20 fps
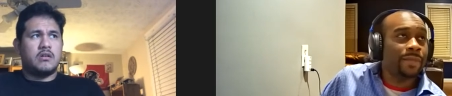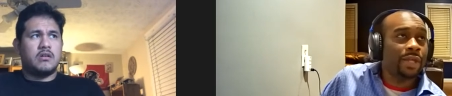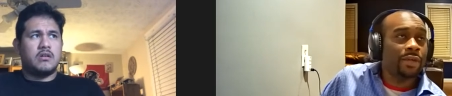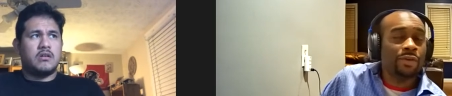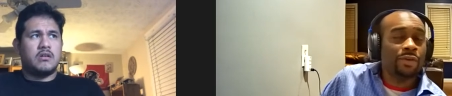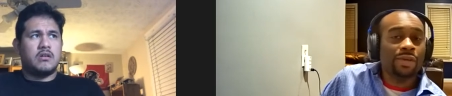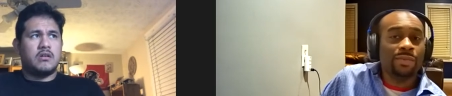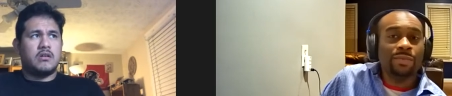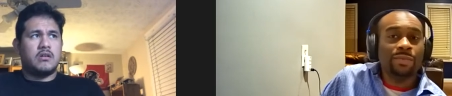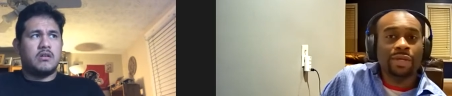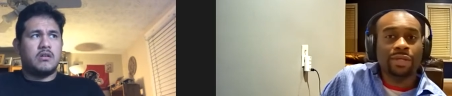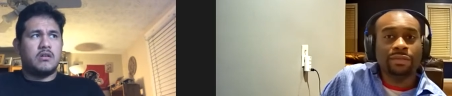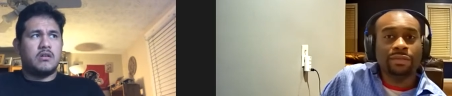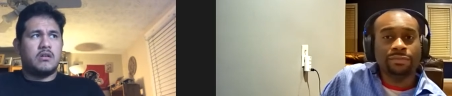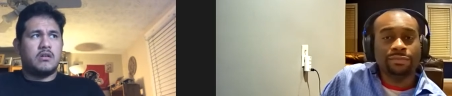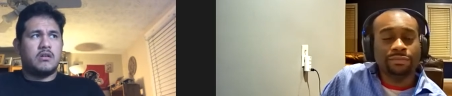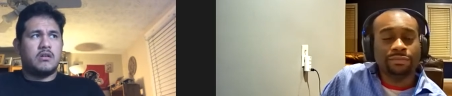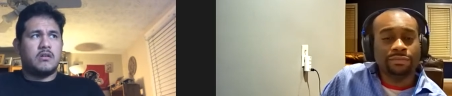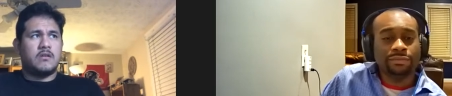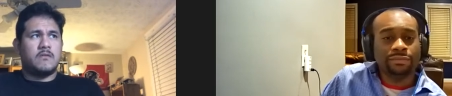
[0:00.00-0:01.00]
Speaker 1: Green Bay.
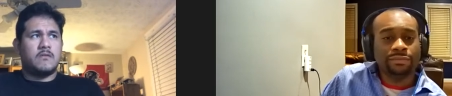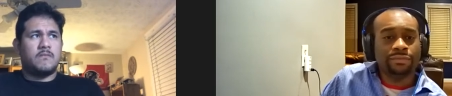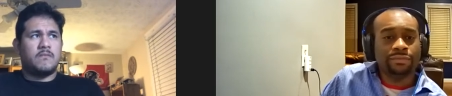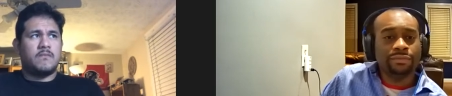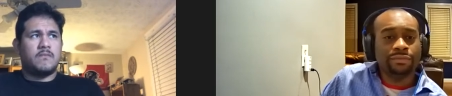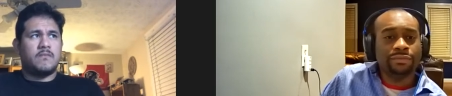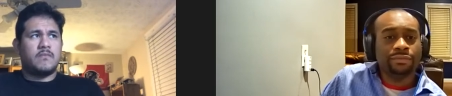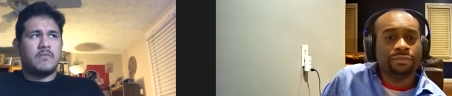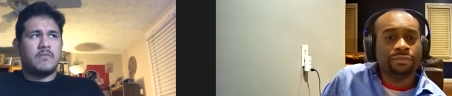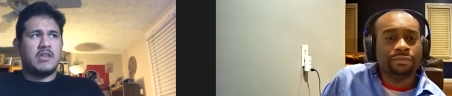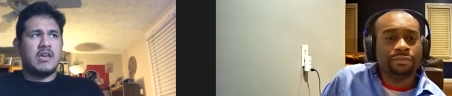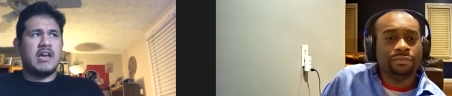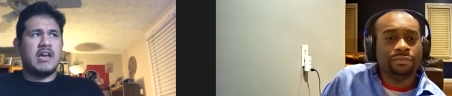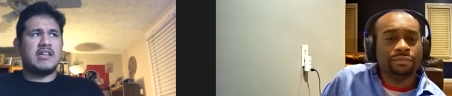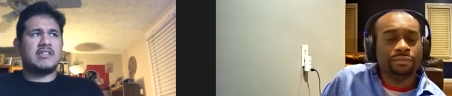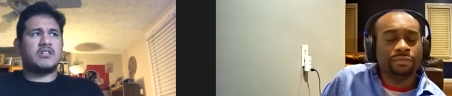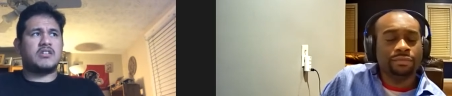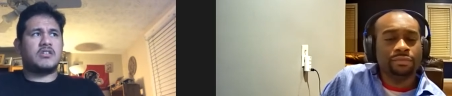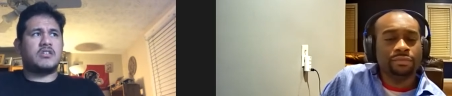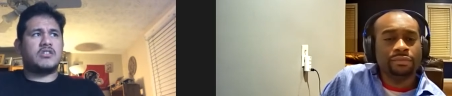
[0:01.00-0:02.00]

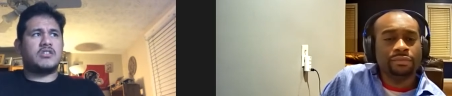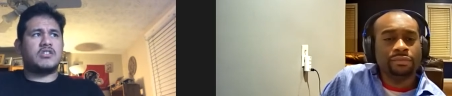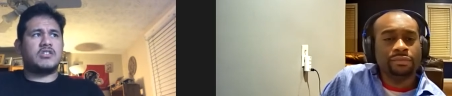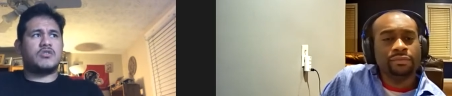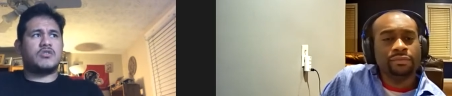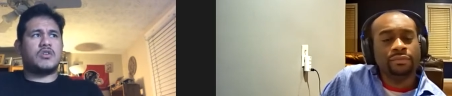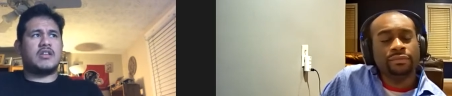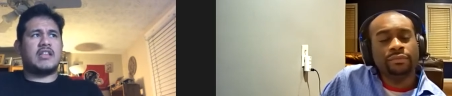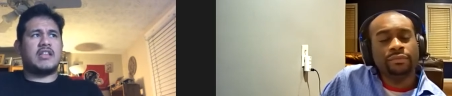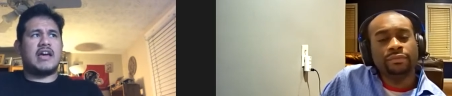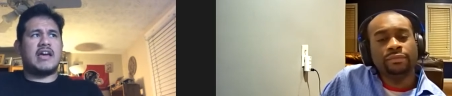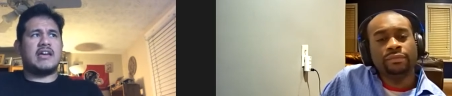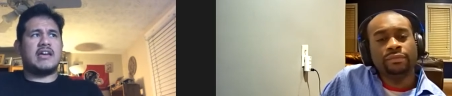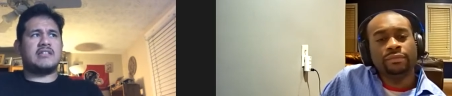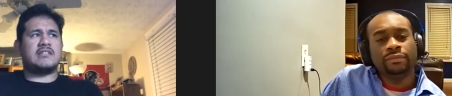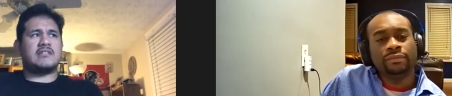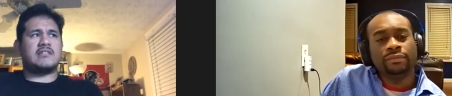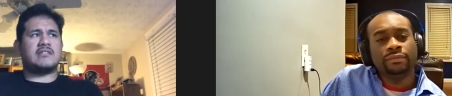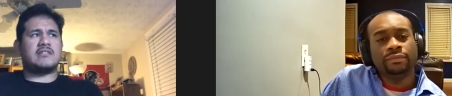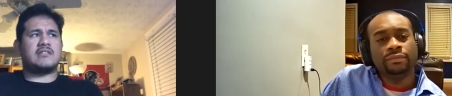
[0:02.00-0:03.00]
Speaker 2: Yeah, so the Detroit
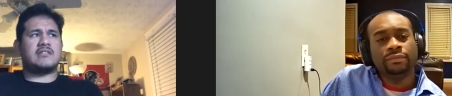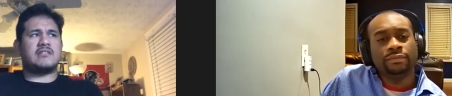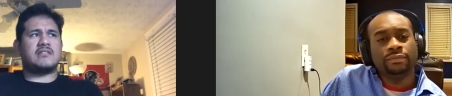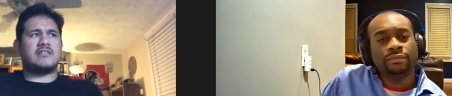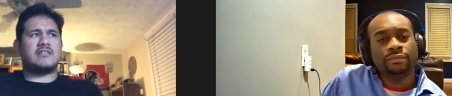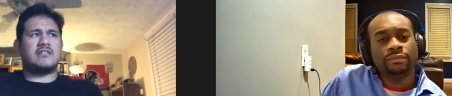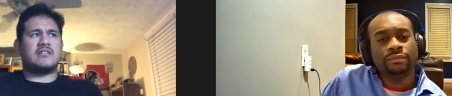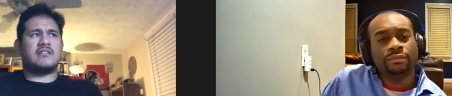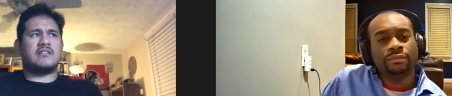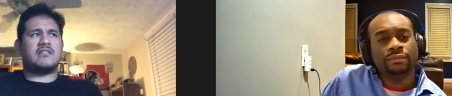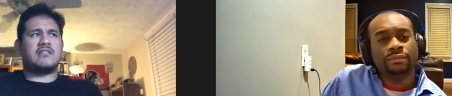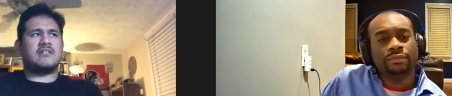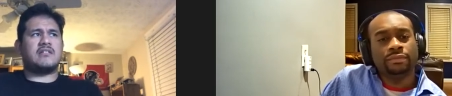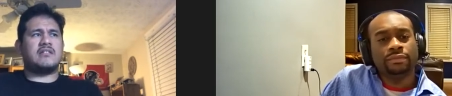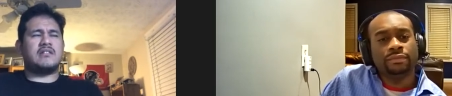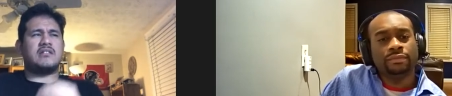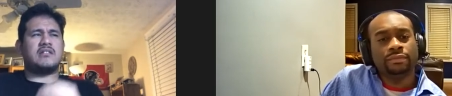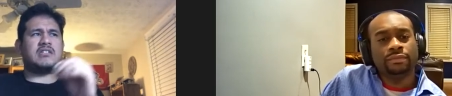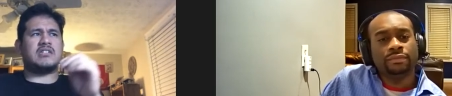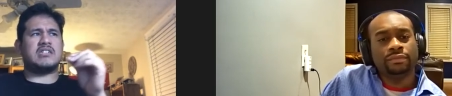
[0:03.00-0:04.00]
Lions
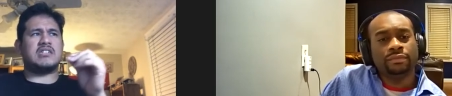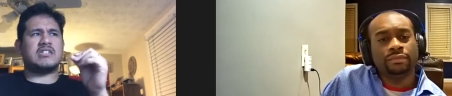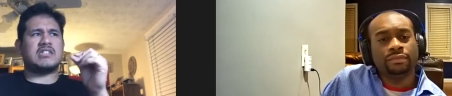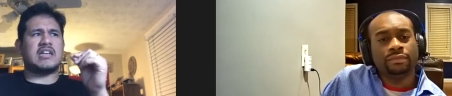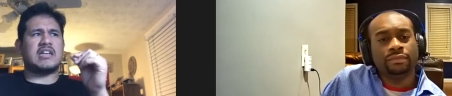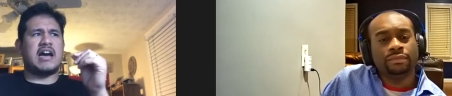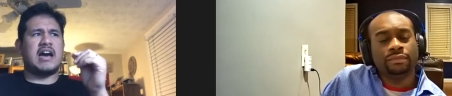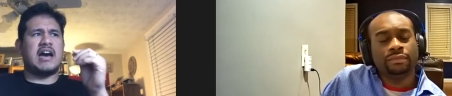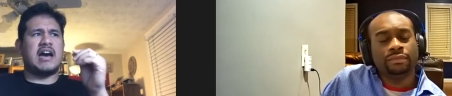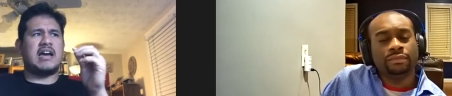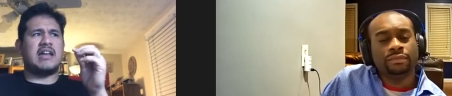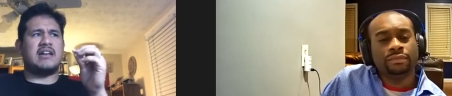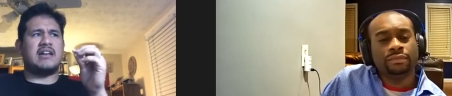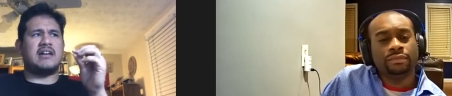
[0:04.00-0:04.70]
just got